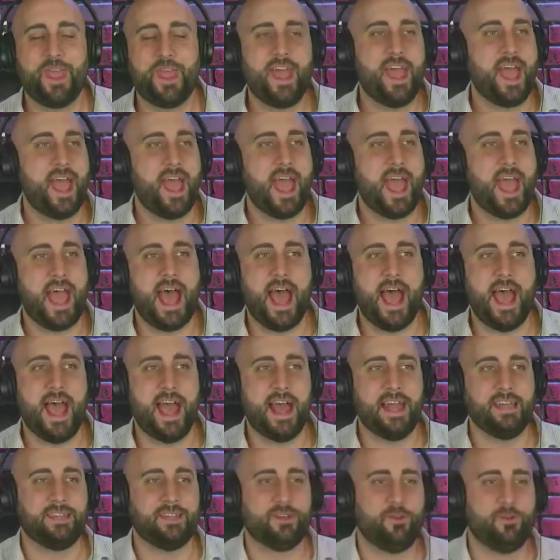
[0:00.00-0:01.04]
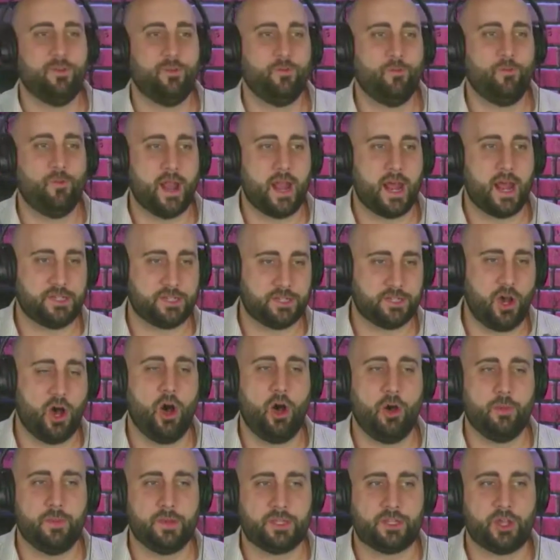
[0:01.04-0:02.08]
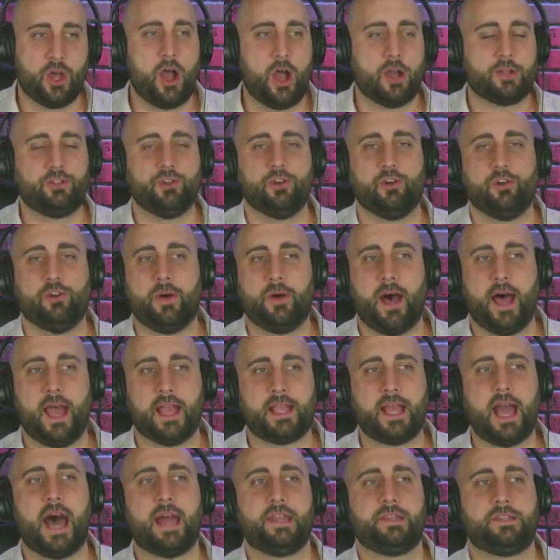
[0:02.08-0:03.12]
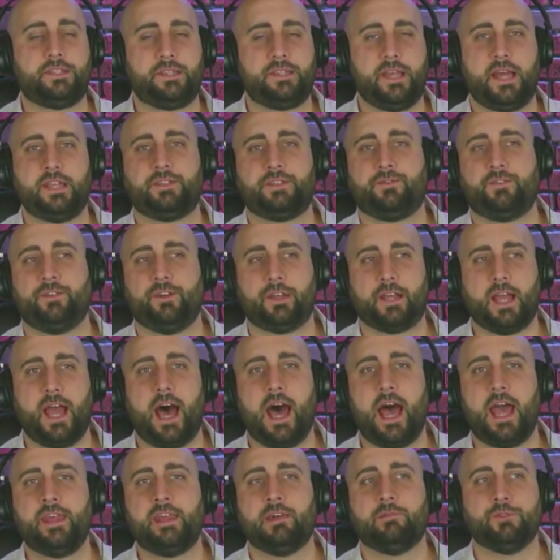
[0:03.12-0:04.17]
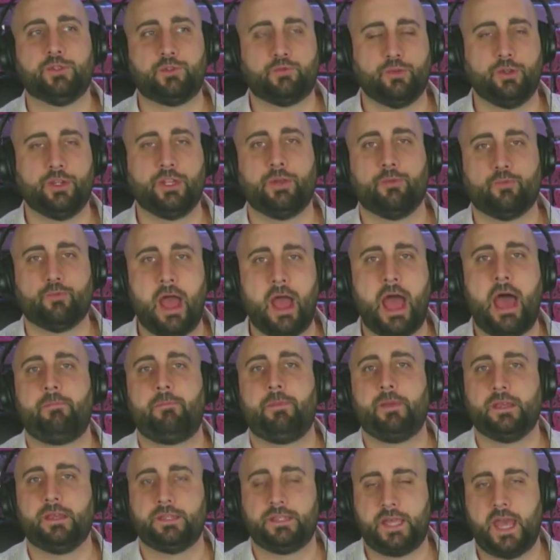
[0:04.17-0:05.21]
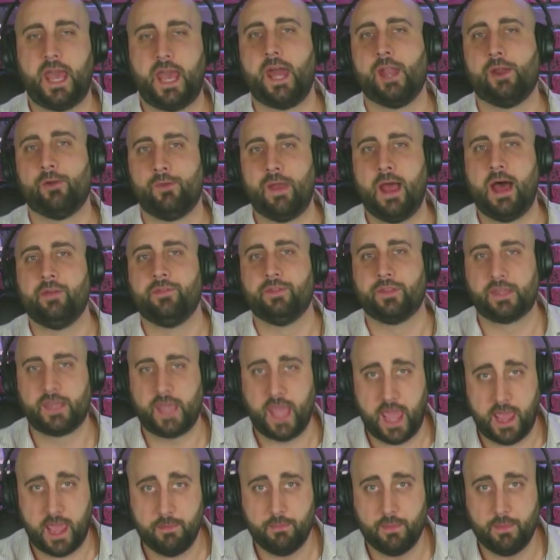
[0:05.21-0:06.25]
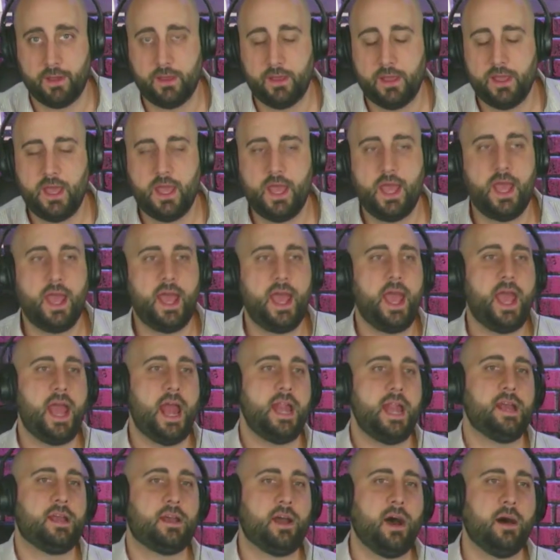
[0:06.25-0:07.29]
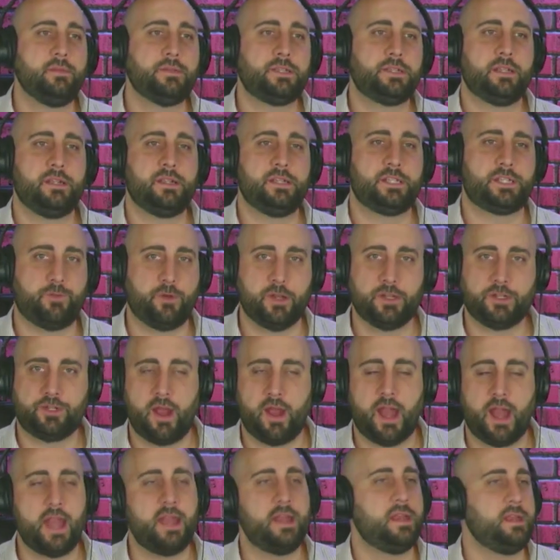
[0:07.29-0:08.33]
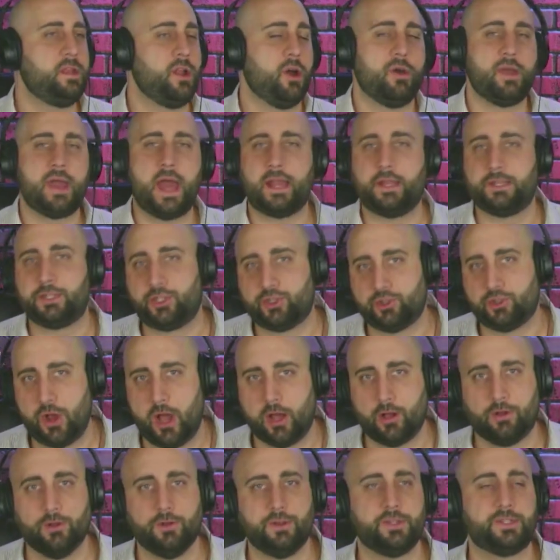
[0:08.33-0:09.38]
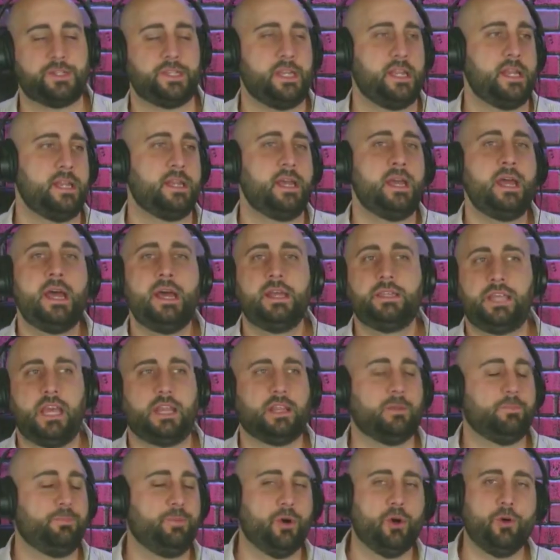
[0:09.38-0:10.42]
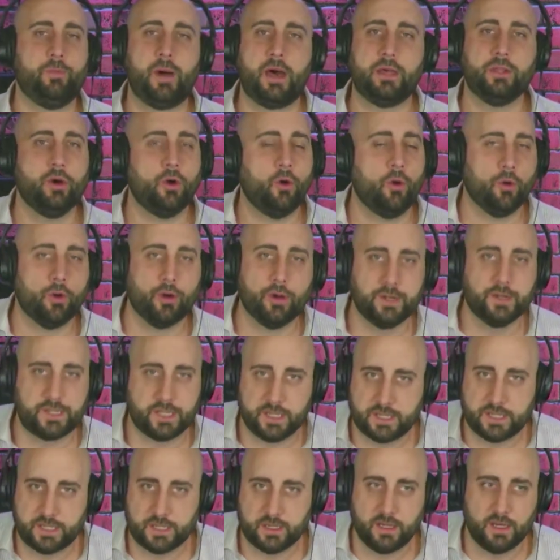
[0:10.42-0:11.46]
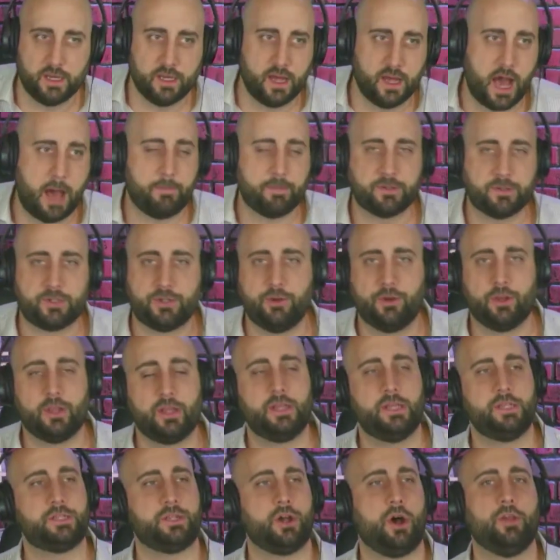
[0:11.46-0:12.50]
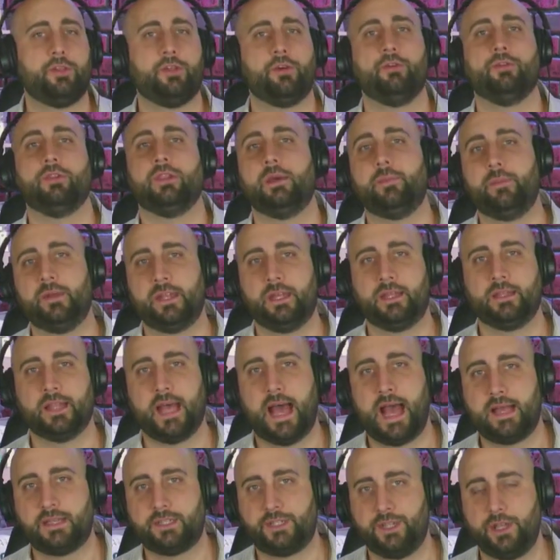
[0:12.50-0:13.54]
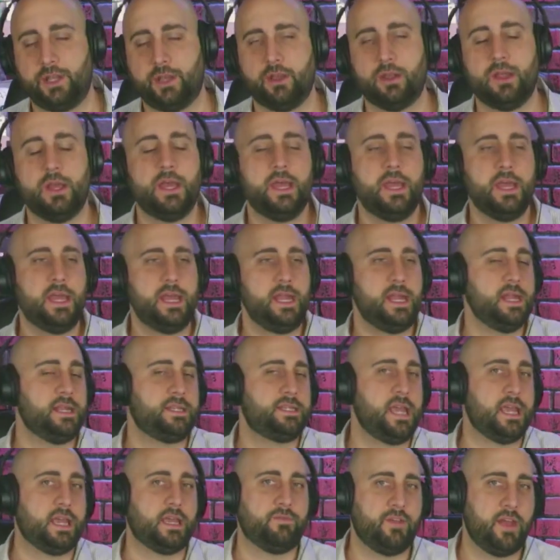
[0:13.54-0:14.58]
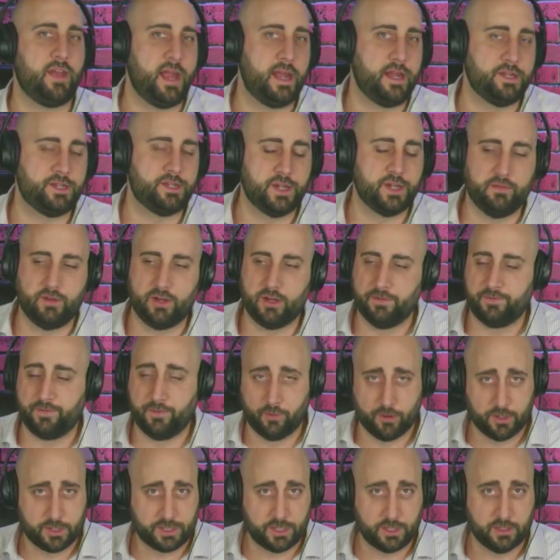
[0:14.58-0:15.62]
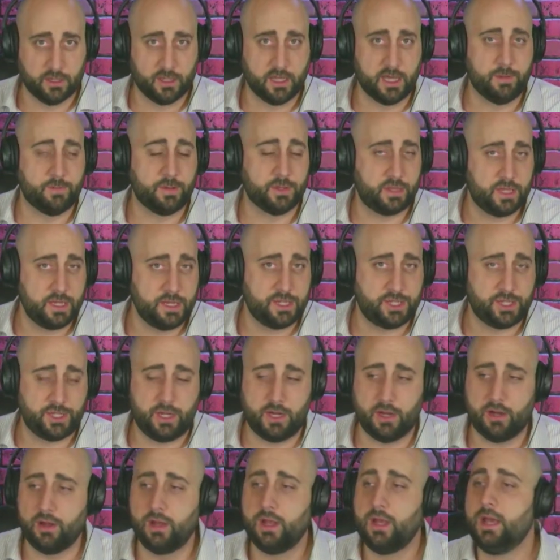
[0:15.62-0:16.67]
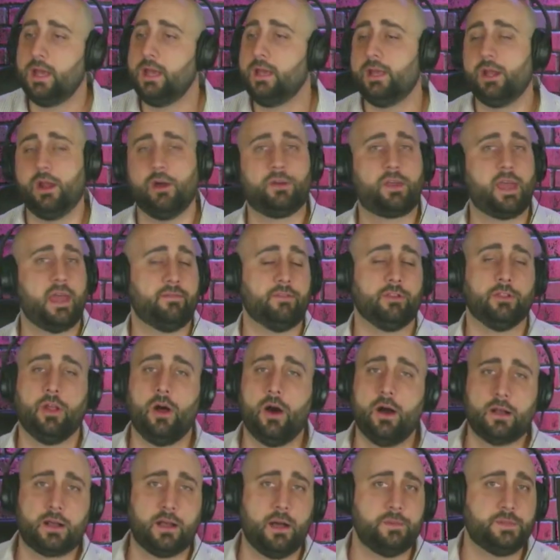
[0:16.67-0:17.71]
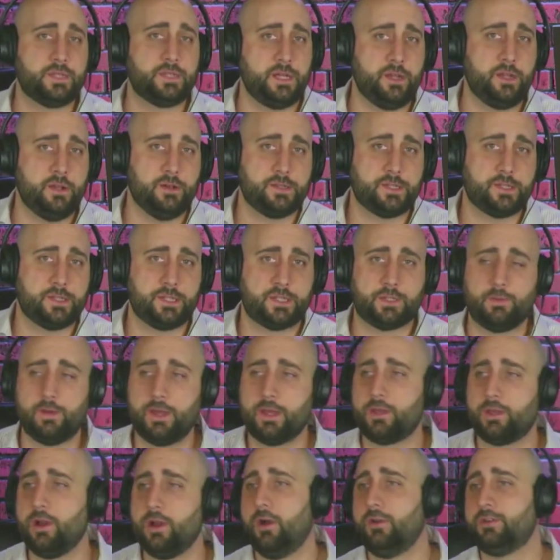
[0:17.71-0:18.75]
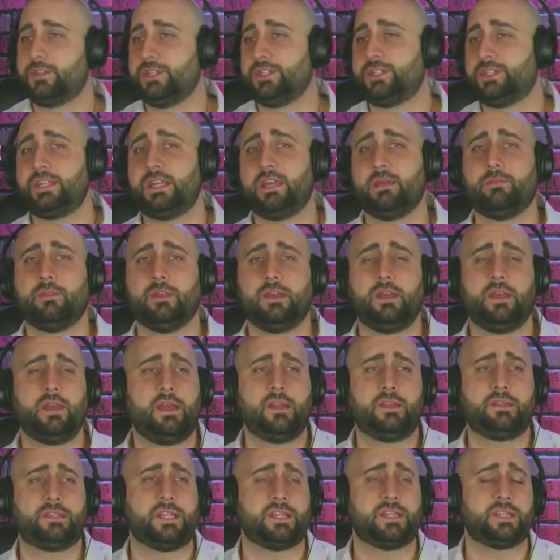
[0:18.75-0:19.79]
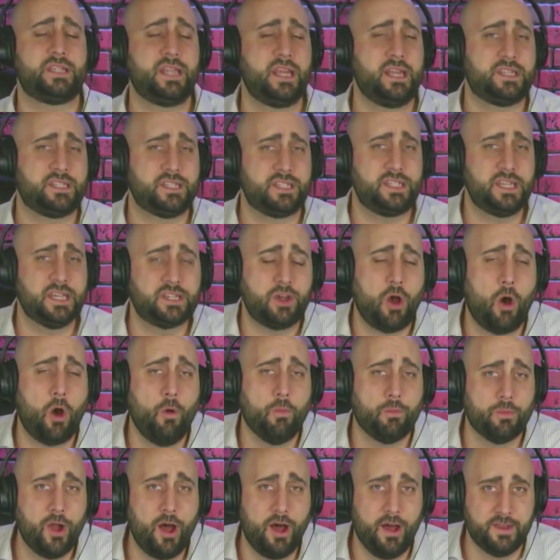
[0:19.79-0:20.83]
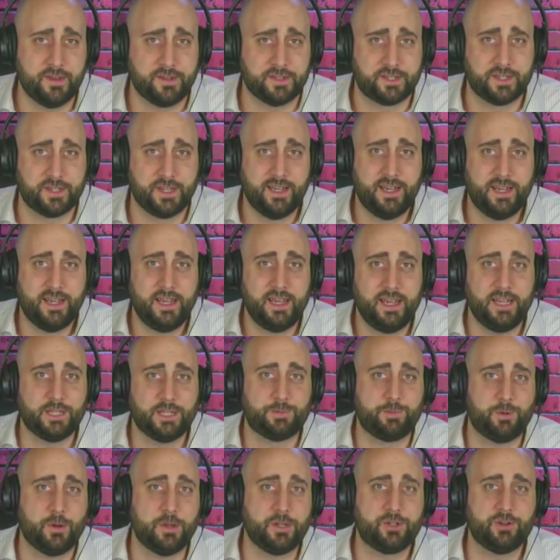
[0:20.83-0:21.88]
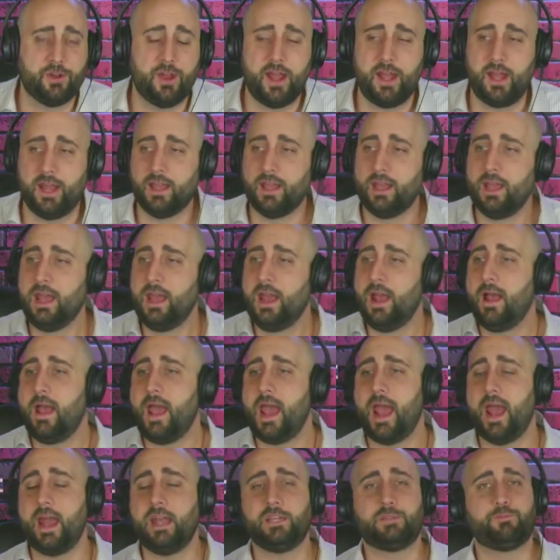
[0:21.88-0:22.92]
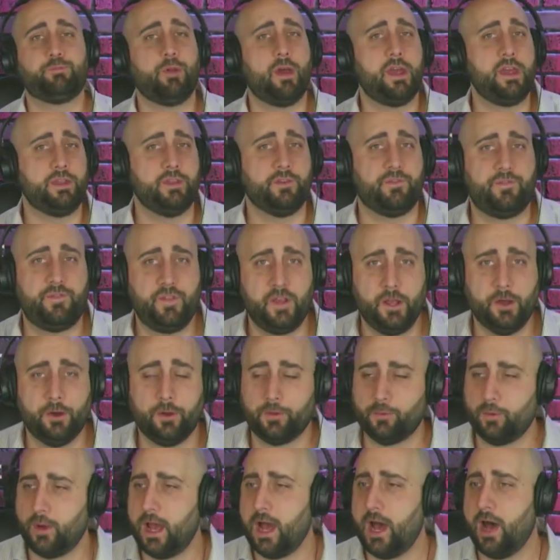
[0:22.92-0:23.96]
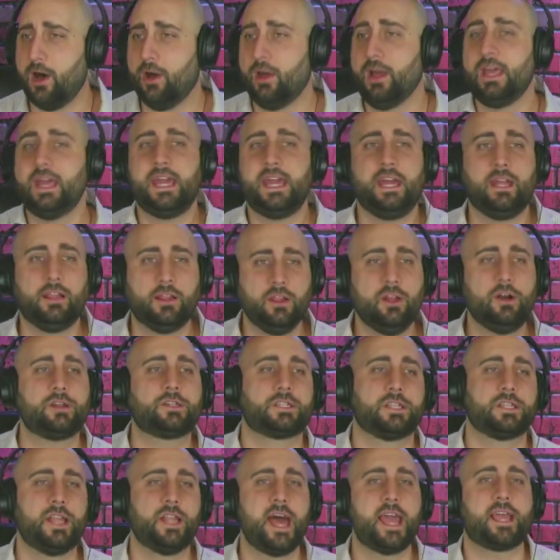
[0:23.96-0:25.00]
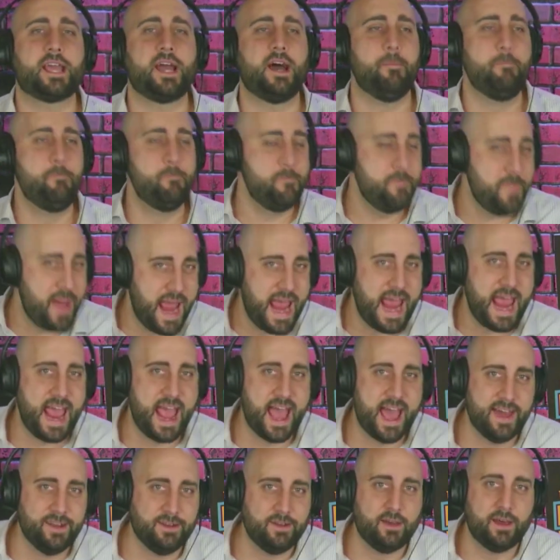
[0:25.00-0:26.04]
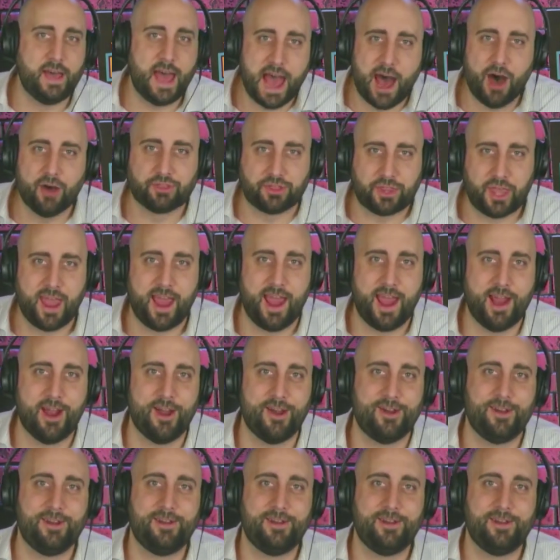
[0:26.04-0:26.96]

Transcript: And when I saw him and talked to him, I got a sense for a guy that was really wrapping his head around the game. And he comes into this spring training, and, you know, he had his struggles. He didn't take the bull by the horns, and his opportunities, although limited last year, he didn't take advantage of it, unfortunately. But this year, you know, Kevin Long comes in here as a swing coach. You see him, it's six home runs in spring training, and he's playing the field well. He looks like a man out there.